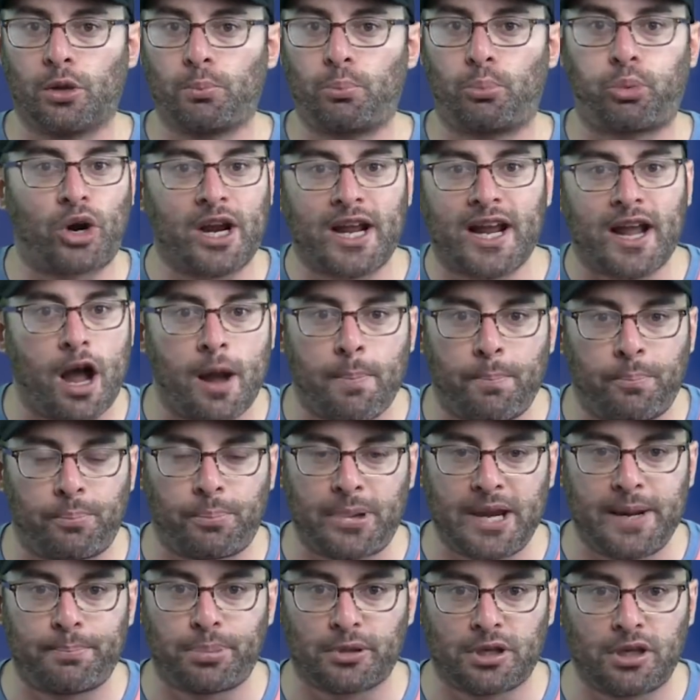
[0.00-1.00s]
Bring up
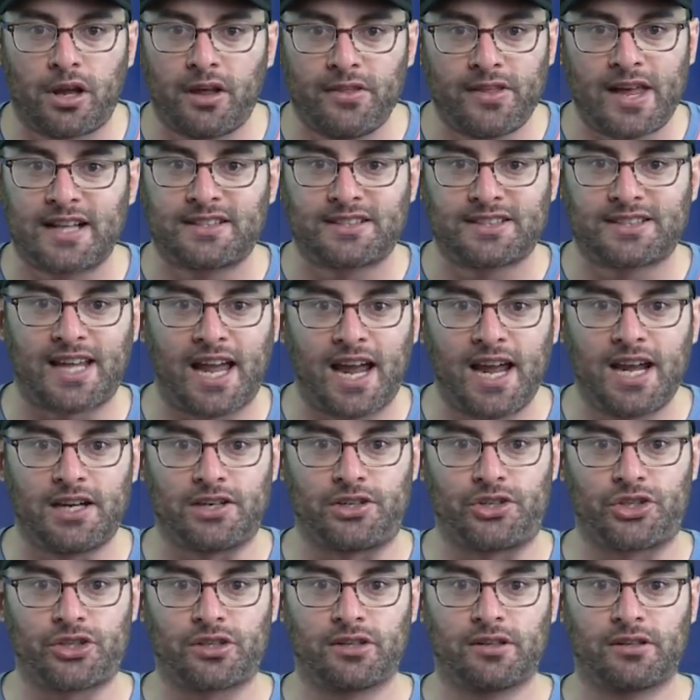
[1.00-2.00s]
people on that
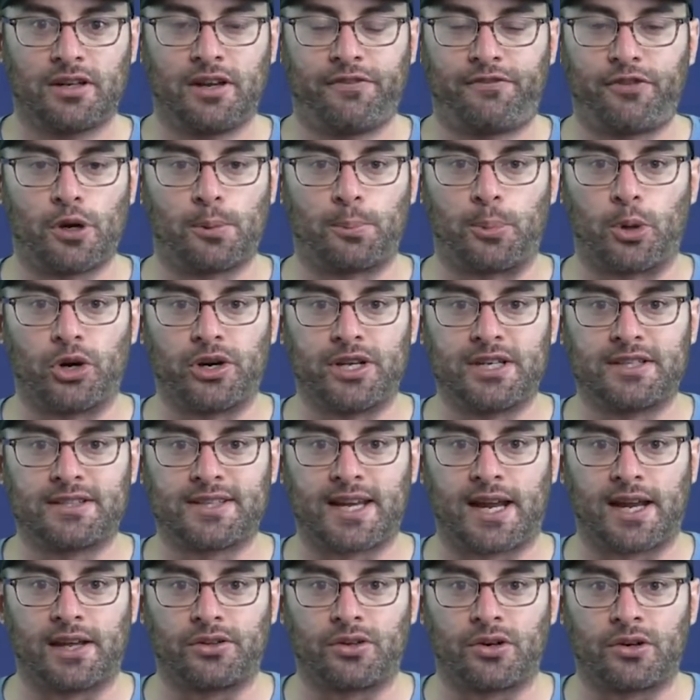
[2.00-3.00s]
stage if you're Bernie
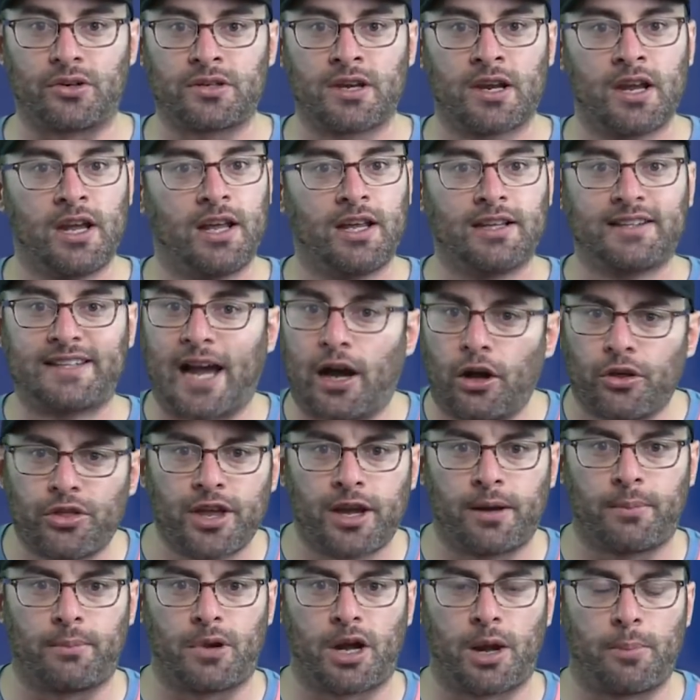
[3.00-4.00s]
Sanders. Tell
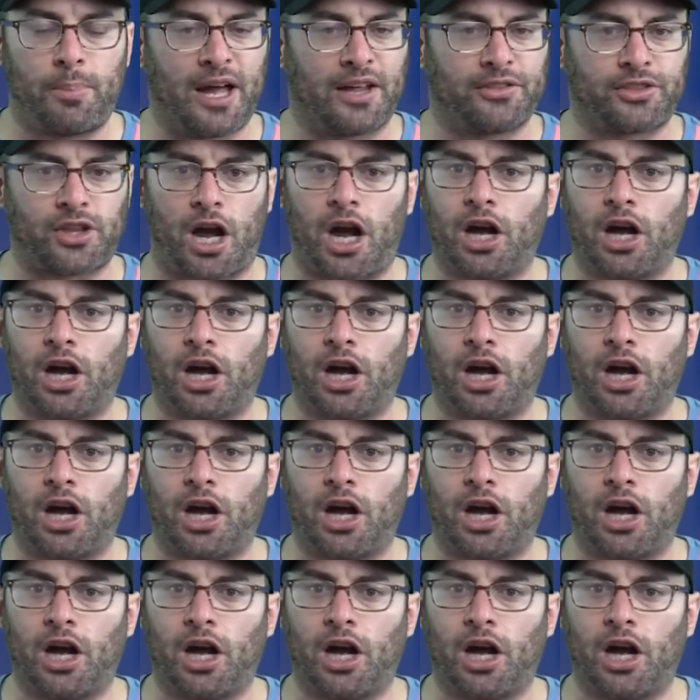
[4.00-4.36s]
them about the